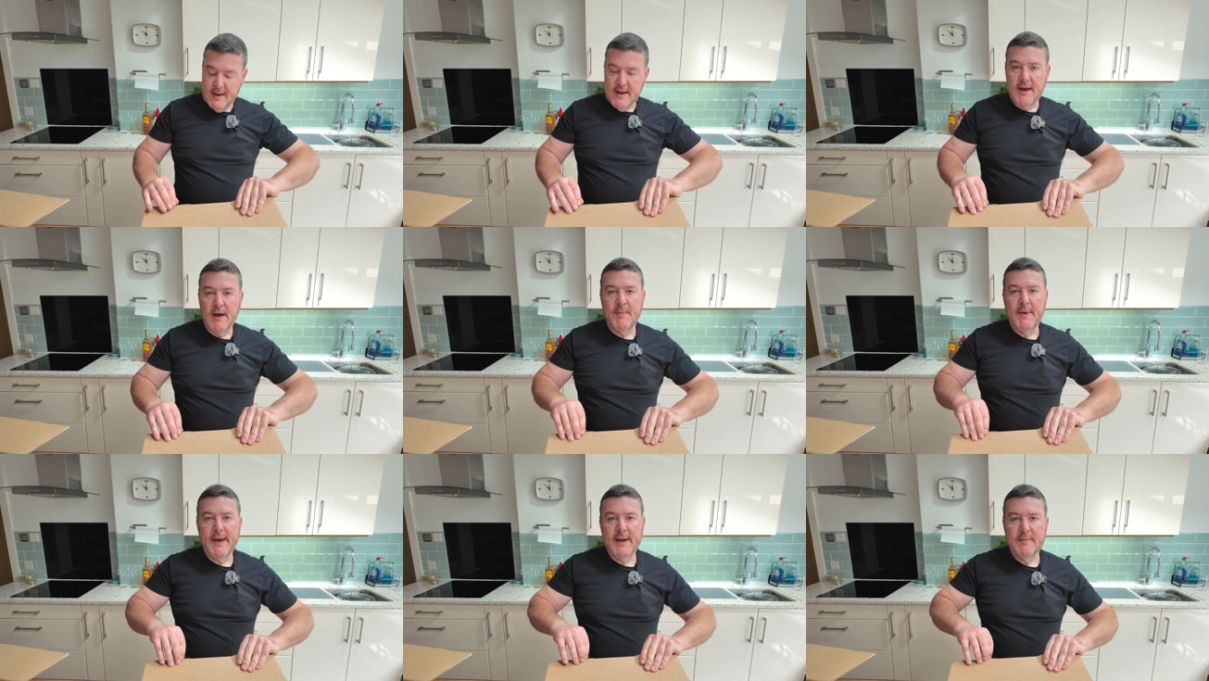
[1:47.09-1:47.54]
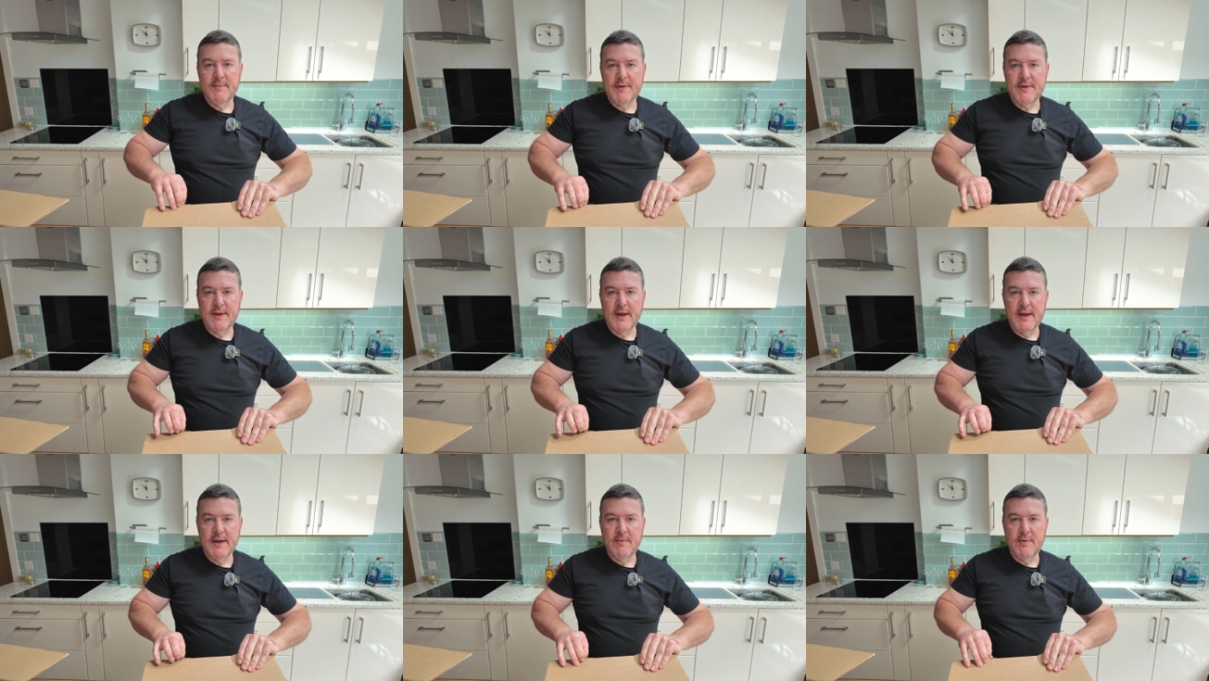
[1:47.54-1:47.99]
I made a
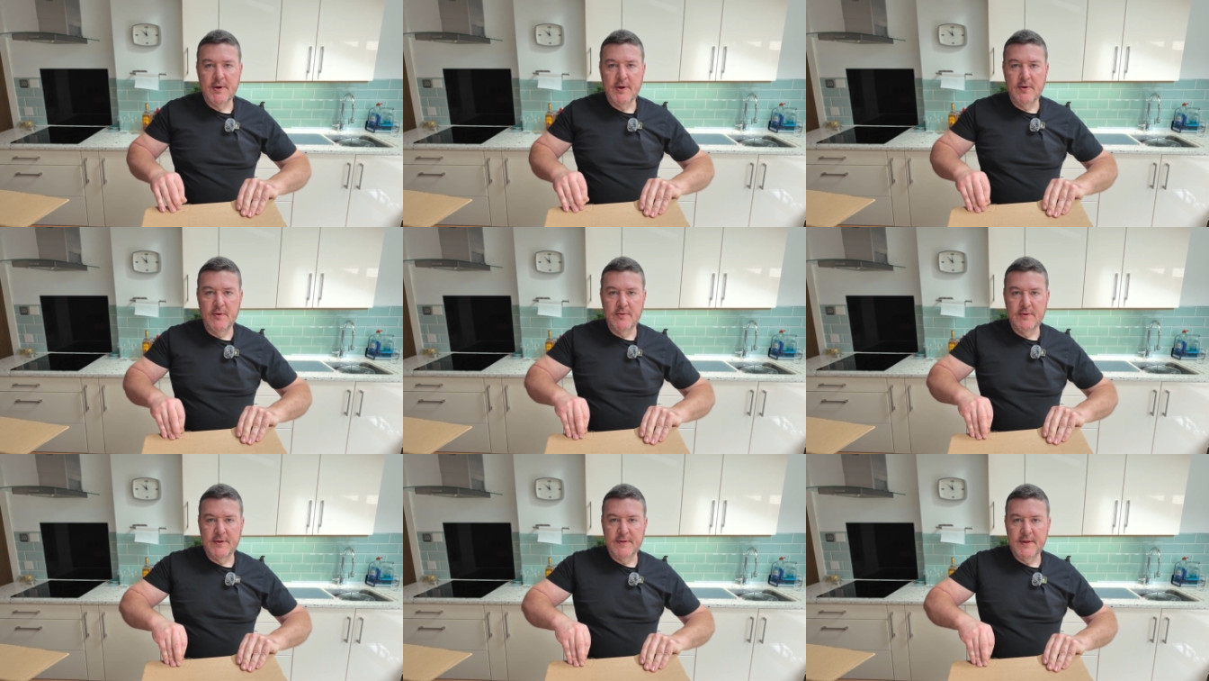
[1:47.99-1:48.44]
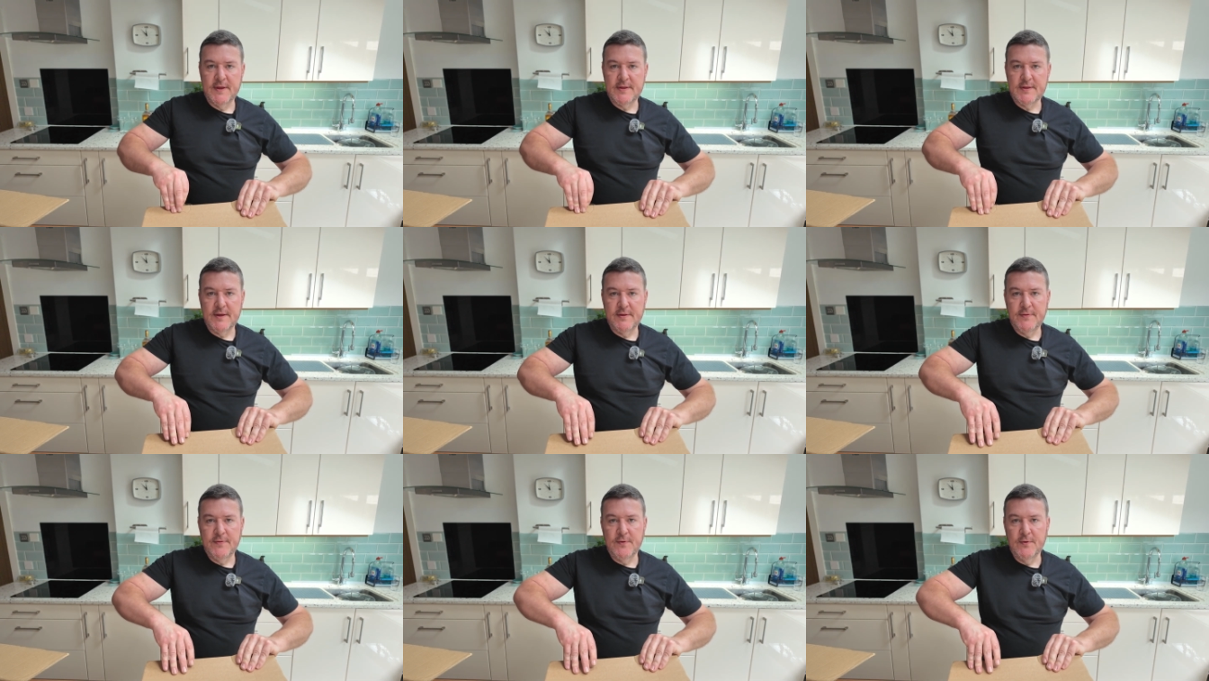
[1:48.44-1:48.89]
mistake when I ordered this.
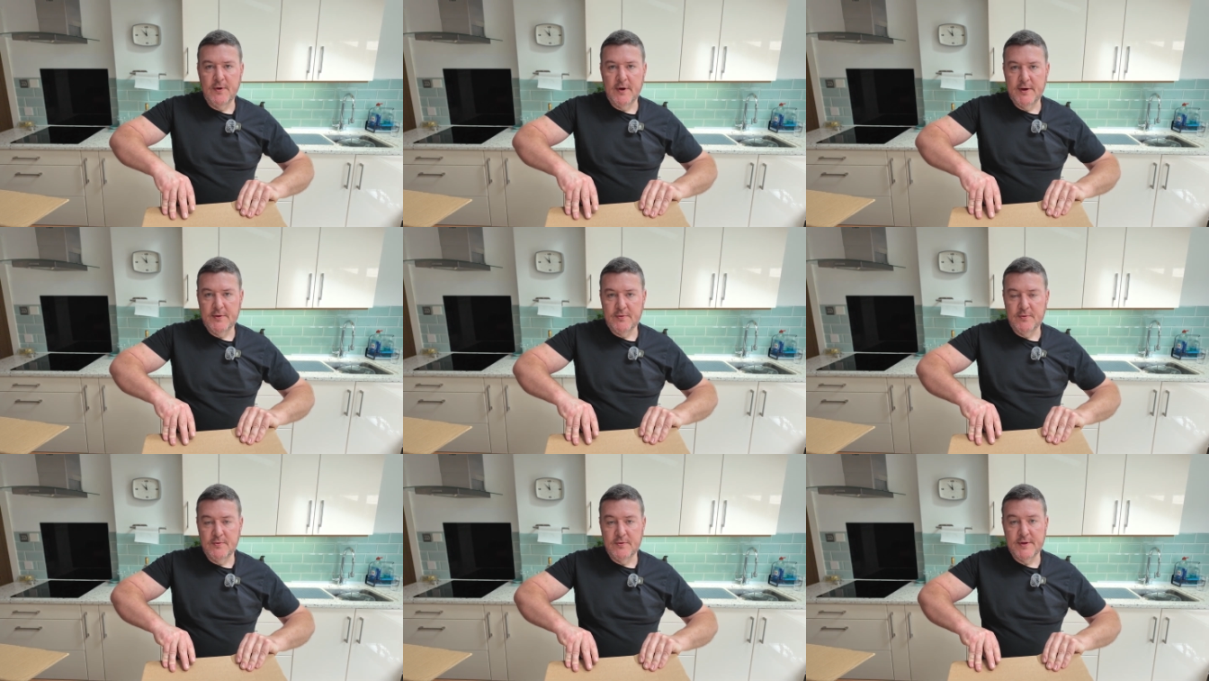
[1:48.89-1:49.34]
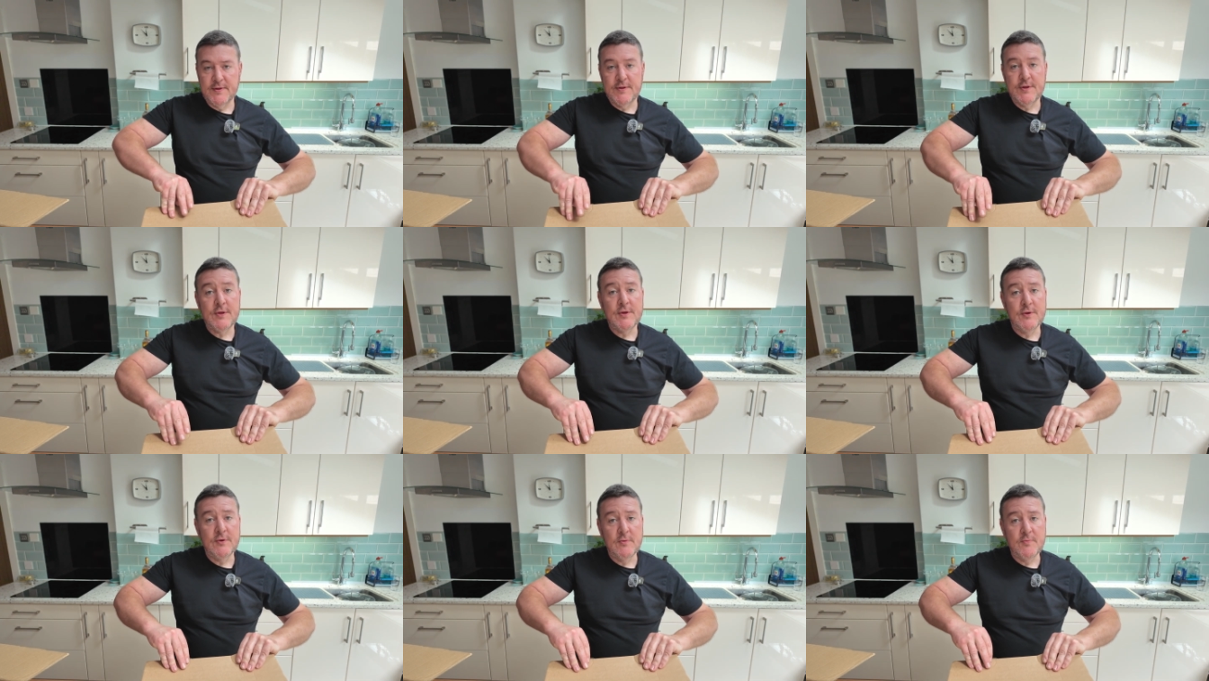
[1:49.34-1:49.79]
I thought I'd ordered
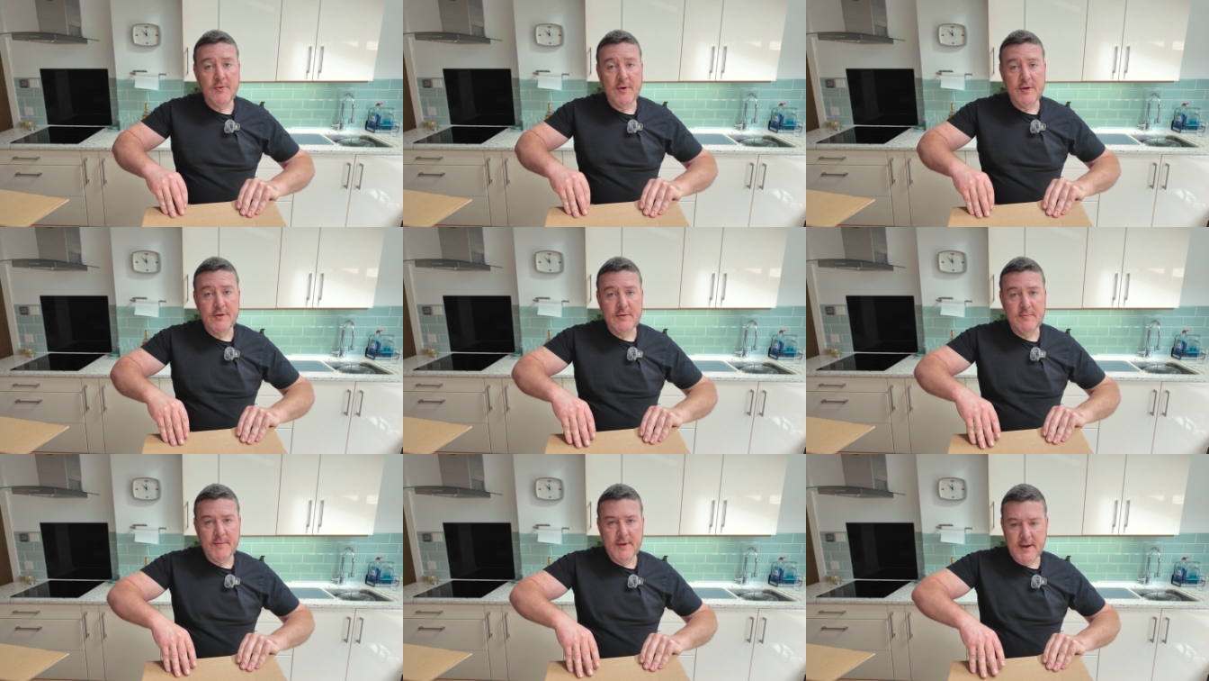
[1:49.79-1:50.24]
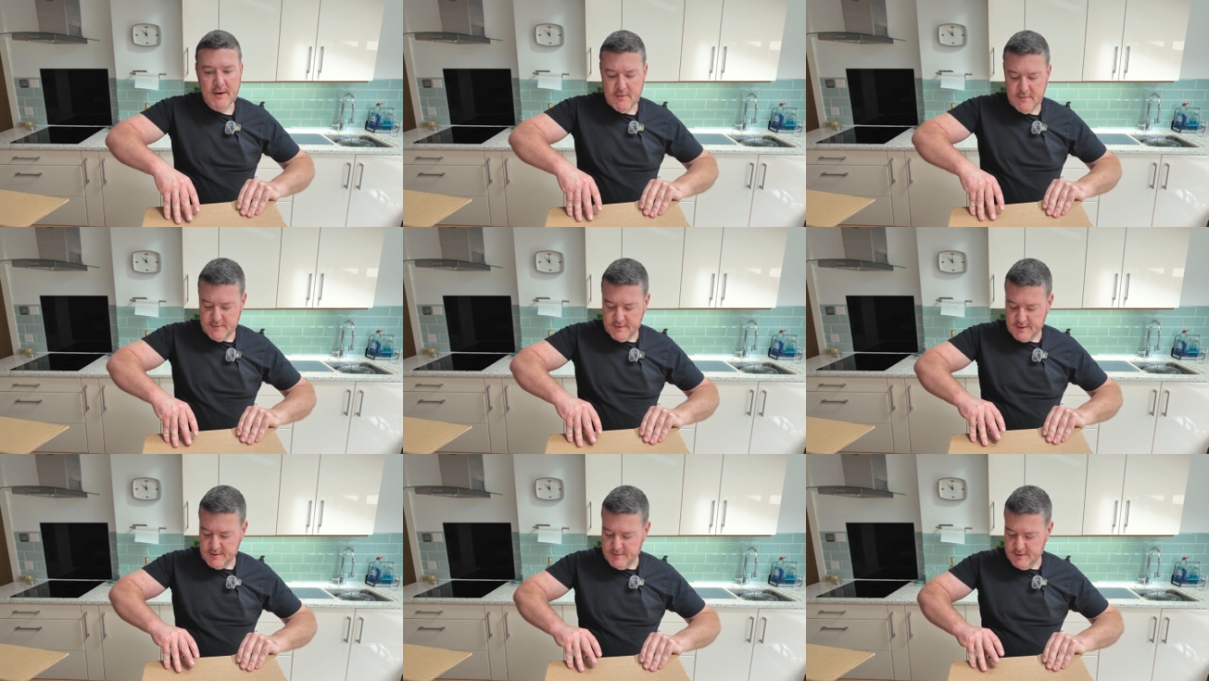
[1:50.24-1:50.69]
2 pressure
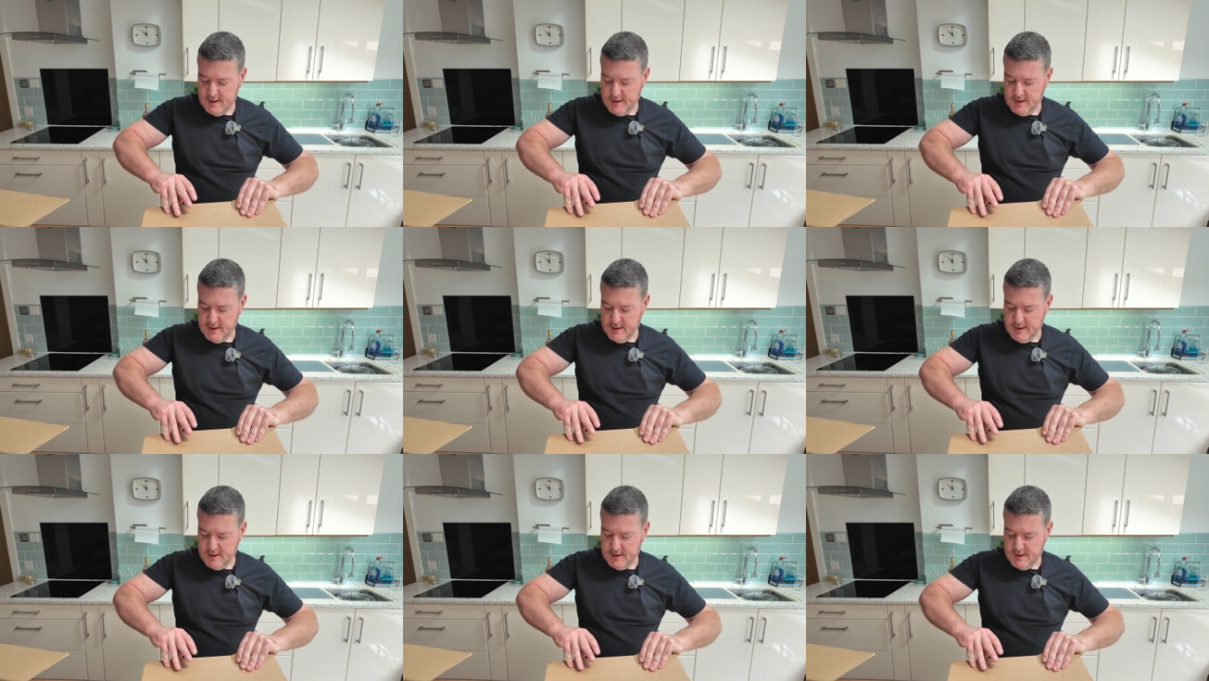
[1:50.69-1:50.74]
barrels